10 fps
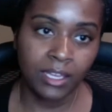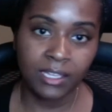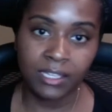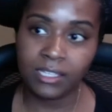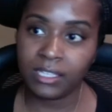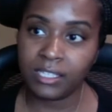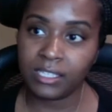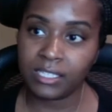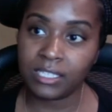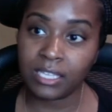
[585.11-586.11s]
It
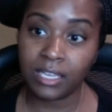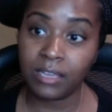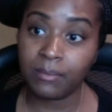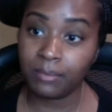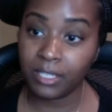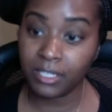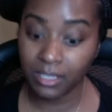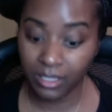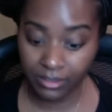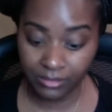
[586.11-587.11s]
is been a
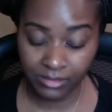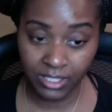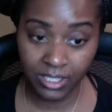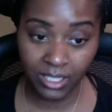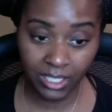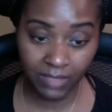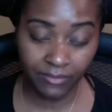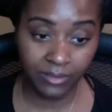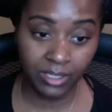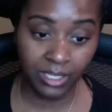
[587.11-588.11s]
long day. I have
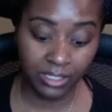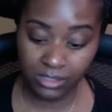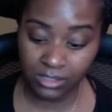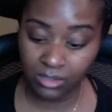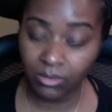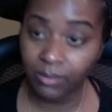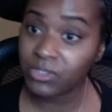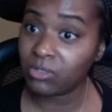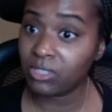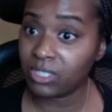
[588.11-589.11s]
gotten so I'm
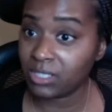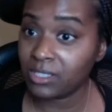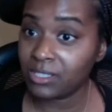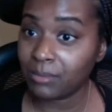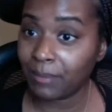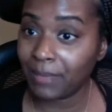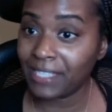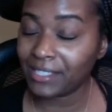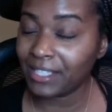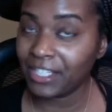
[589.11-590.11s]
so addicted to my
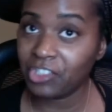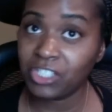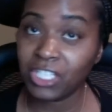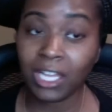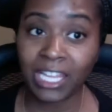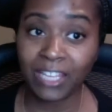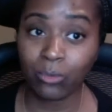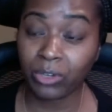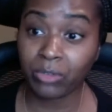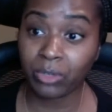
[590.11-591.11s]
masculine energy. I like
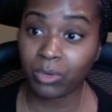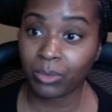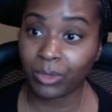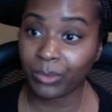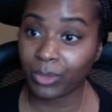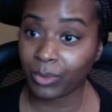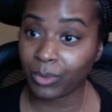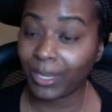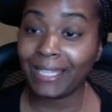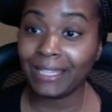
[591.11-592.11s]
work, work, work, work, work, work,
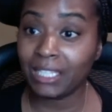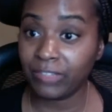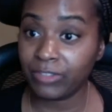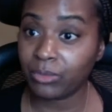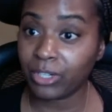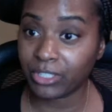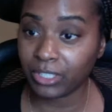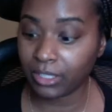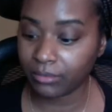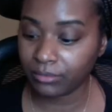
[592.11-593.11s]
work. I love to work now.